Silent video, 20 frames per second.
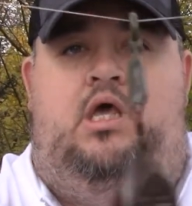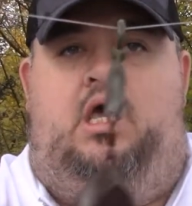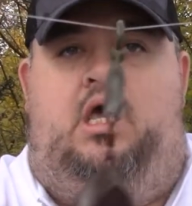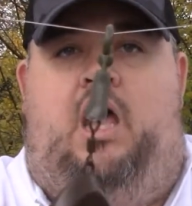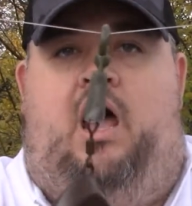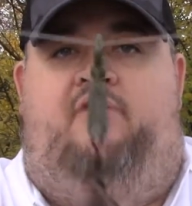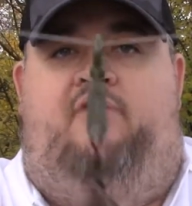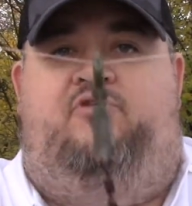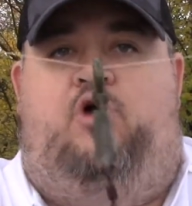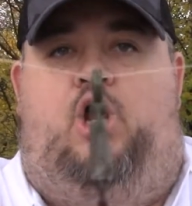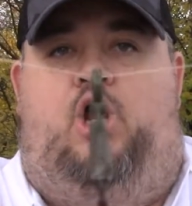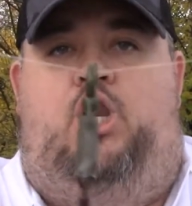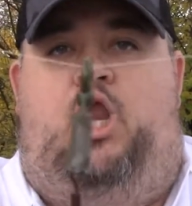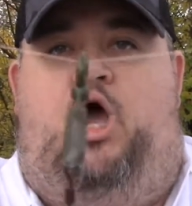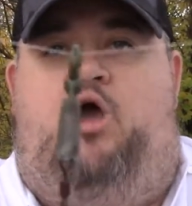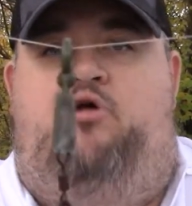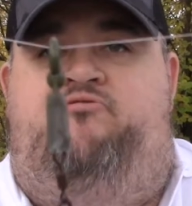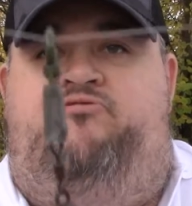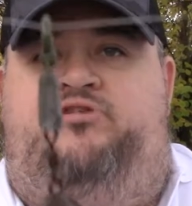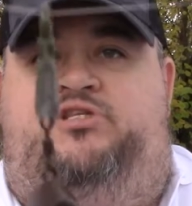I've got a low
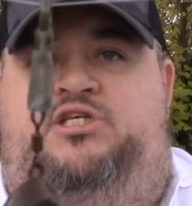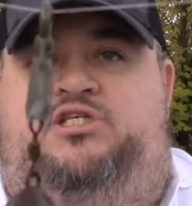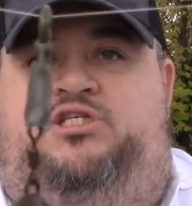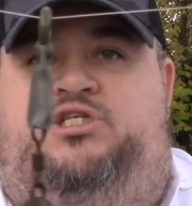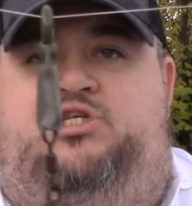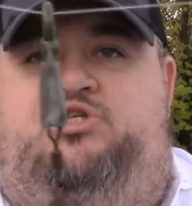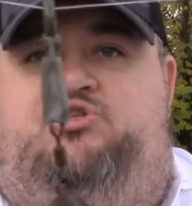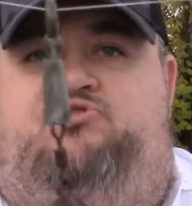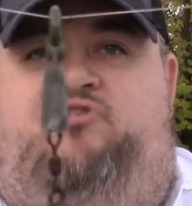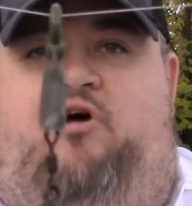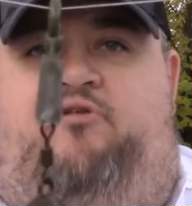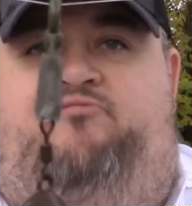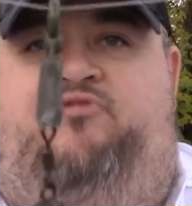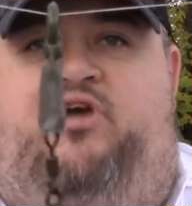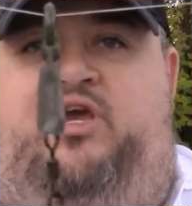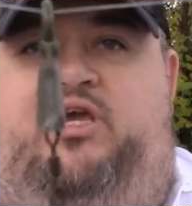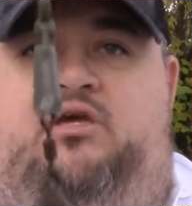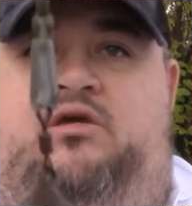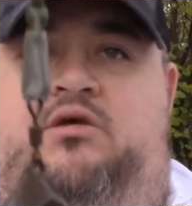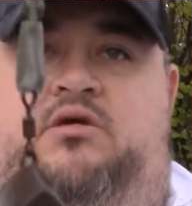resistance run
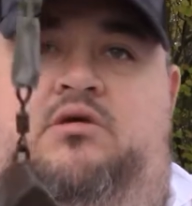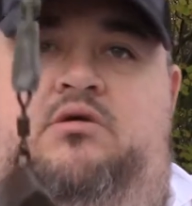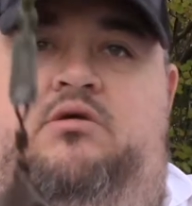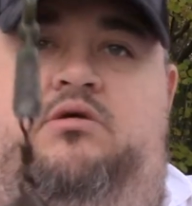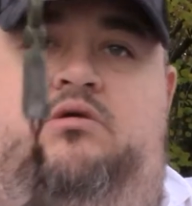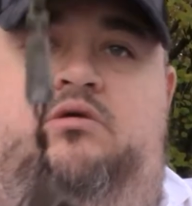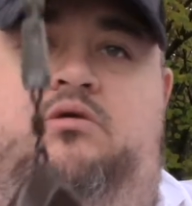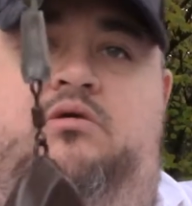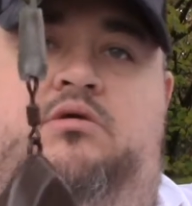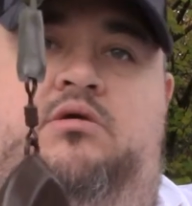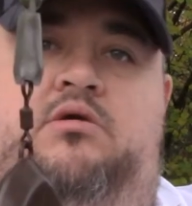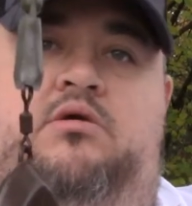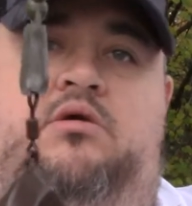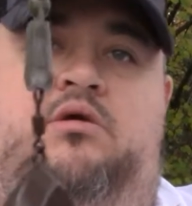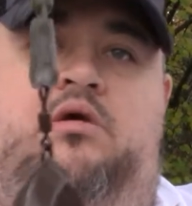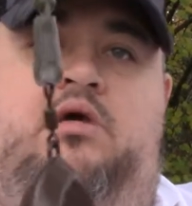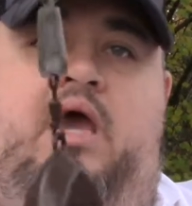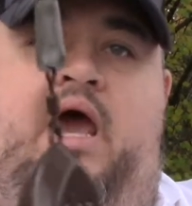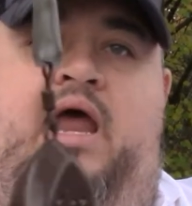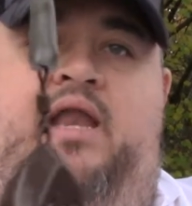ring,
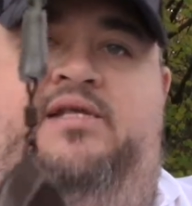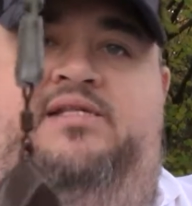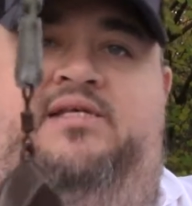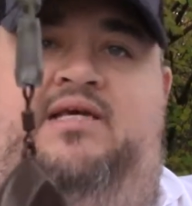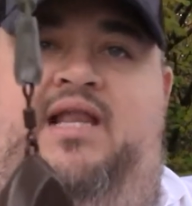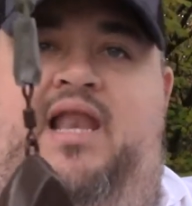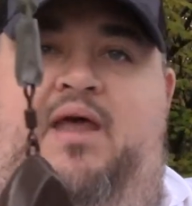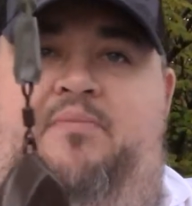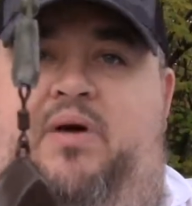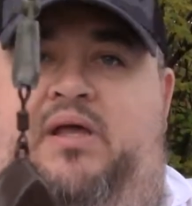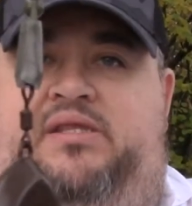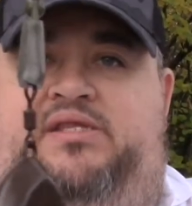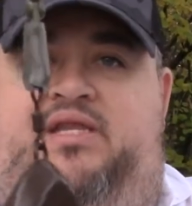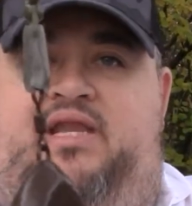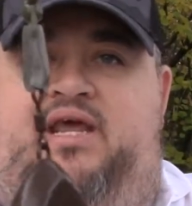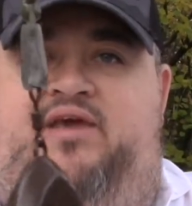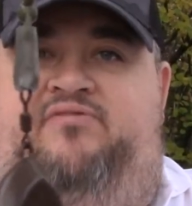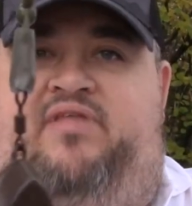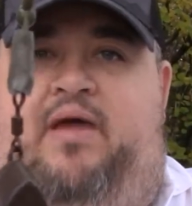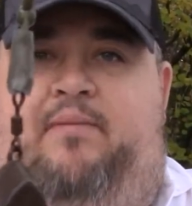and there's a clip
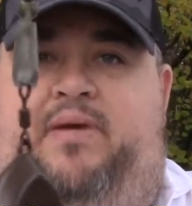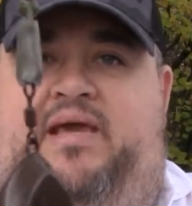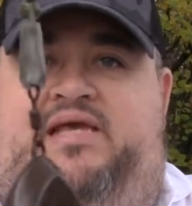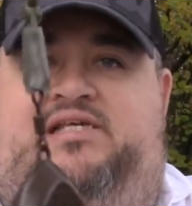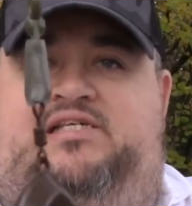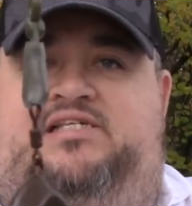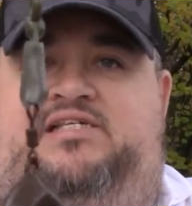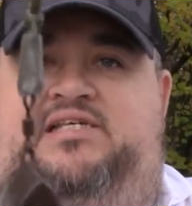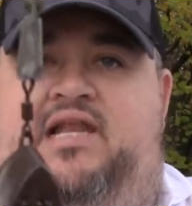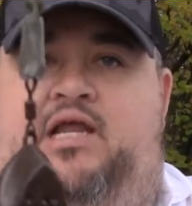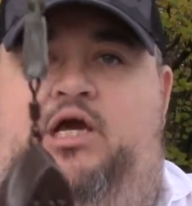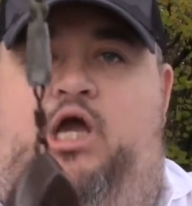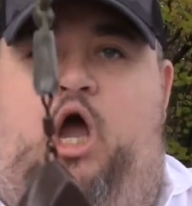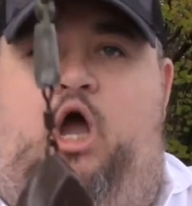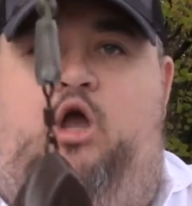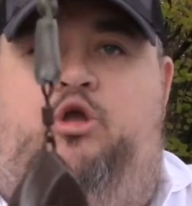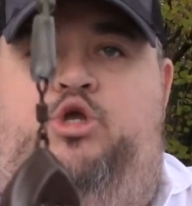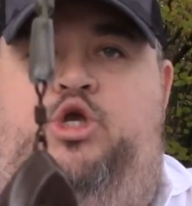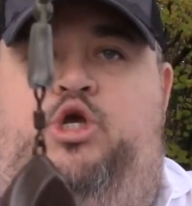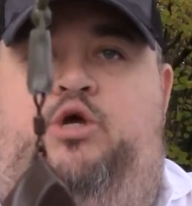underneath that piece of
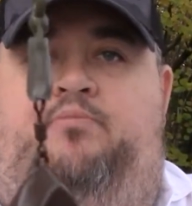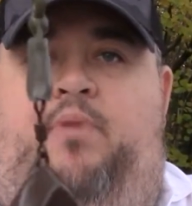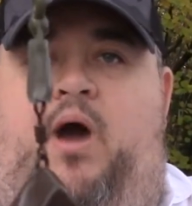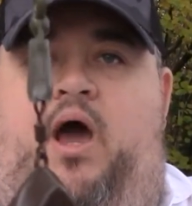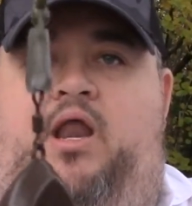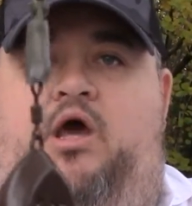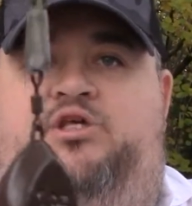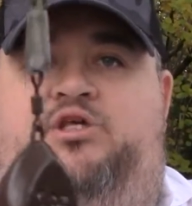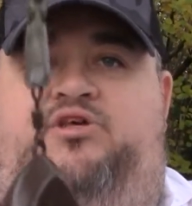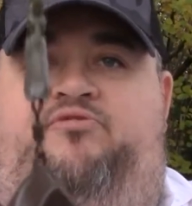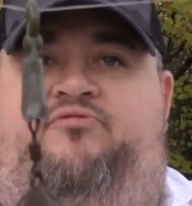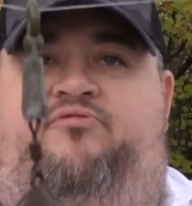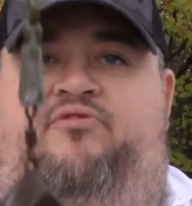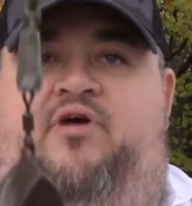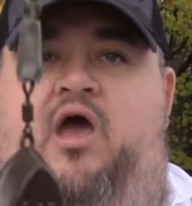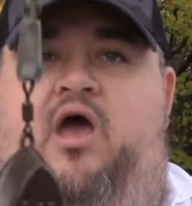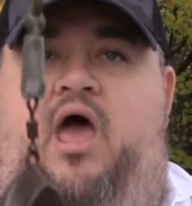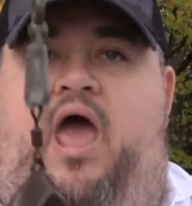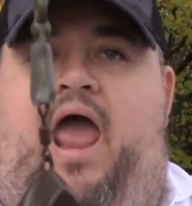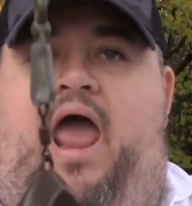silicone. You can buy those
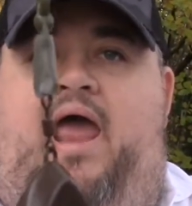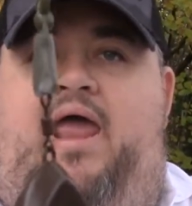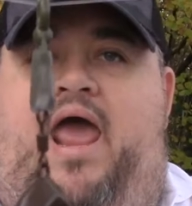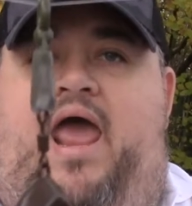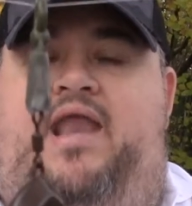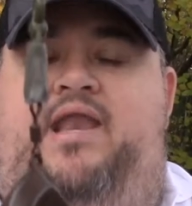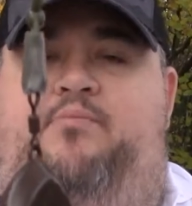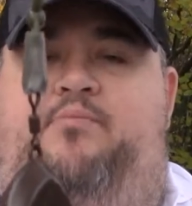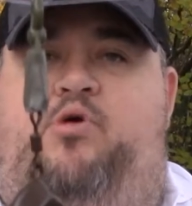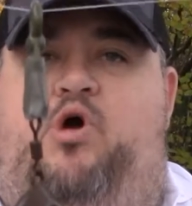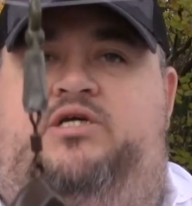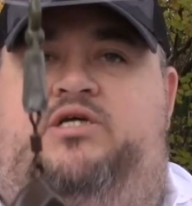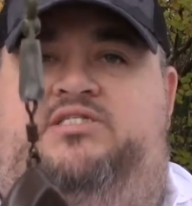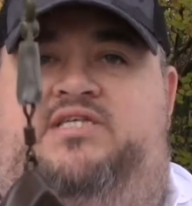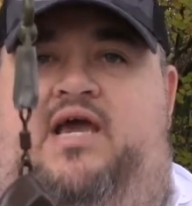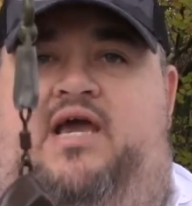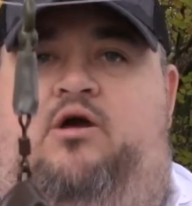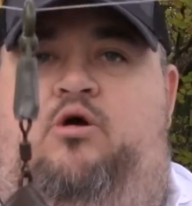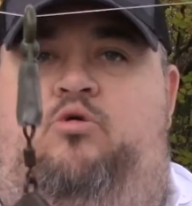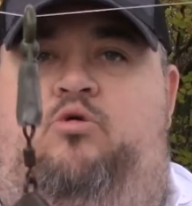for Enterprise
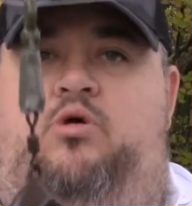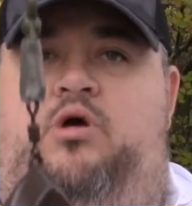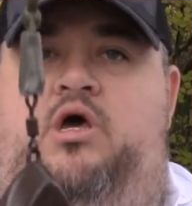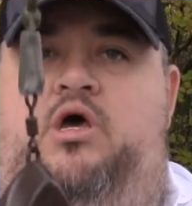Tackle.